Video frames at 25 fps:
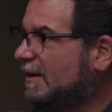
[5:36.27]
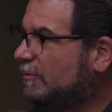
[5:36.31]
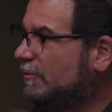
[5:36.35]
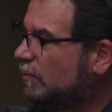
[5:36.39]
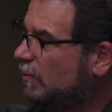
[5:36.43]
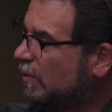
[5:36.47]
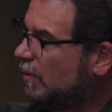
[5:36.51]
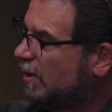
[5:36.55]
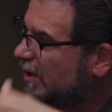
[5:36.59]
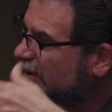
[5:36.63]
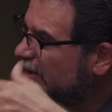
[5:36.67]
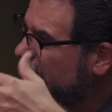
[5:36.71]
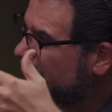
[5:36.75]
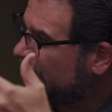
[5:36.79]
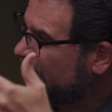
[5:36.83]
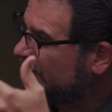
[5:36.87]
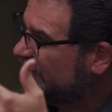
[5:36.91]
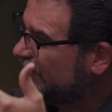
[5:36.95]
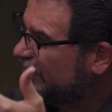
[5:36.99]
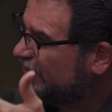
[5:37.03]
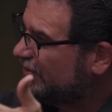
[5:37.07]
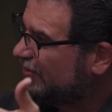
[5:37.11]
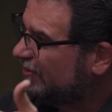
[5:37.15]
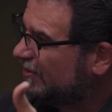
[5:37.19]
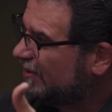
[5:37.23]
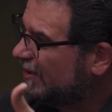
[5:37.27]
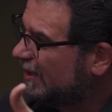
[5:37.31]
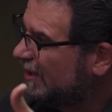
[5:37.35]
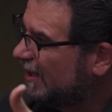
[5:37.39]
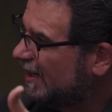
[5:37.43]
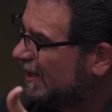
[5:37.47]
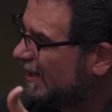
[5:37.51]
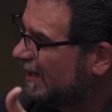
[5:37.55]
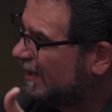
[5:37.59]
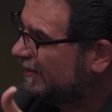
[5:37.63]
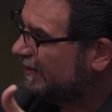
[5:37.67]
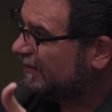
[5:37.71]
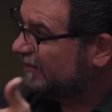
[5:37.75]
it was
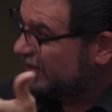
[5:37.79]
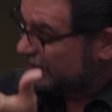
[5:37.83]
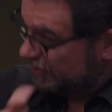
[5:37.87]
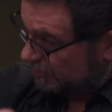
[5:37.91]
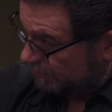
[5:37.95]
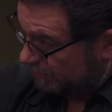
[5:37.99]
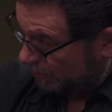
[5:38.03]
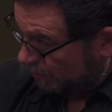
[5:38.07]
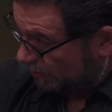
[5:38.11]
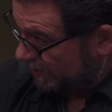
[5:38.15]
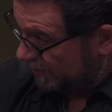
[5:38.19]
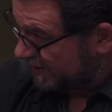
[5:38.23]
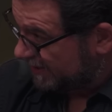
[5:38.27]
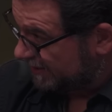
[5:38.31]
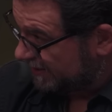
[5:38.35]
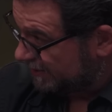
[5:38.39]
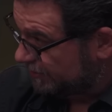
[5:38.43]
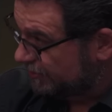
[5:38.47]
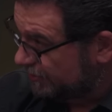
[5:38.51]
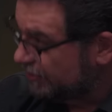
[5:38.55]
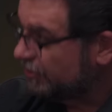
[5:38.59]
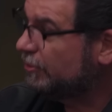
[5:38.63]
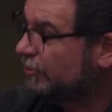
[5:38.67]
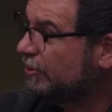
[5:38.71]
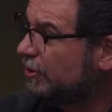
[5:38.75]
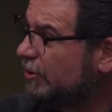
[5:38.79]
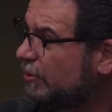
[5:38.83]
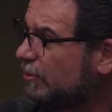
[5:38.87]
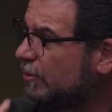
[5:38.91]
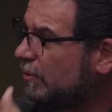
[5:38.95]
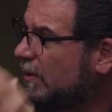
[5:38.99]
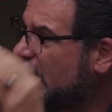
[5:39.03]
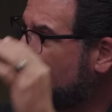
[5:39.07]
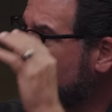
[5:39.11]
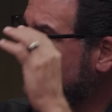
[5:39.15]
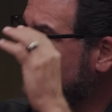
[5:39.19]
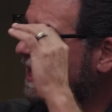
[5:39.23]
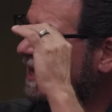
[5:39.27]
disappointing to
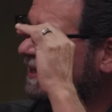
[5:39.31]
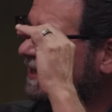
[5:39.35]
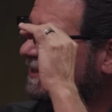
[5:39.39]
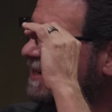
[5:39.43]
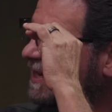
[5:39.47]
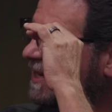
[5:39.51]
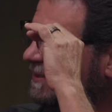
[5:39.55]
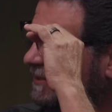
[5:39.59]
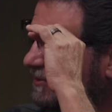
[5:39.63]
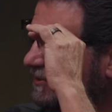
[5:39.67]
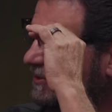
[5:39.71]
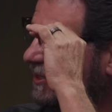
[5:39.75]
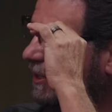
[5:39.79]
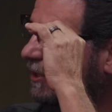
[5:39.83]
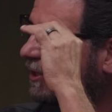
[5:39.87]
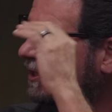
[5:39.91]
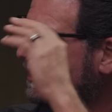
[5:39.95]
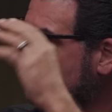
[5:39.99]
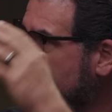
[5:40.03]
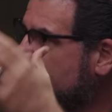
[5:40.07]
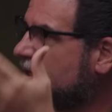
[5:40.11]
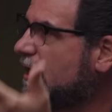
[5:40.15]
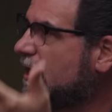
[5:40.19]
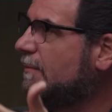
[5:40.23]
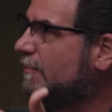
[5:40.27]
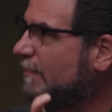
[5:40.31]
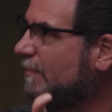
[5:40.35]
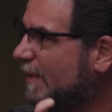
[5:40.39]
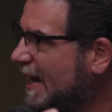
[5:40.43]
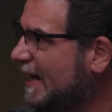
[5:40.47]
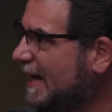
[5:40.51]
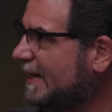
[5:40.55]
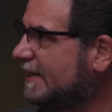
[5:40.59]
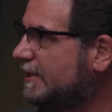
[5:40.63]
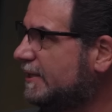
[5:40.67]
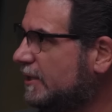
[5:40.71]
you, not necessarily to come back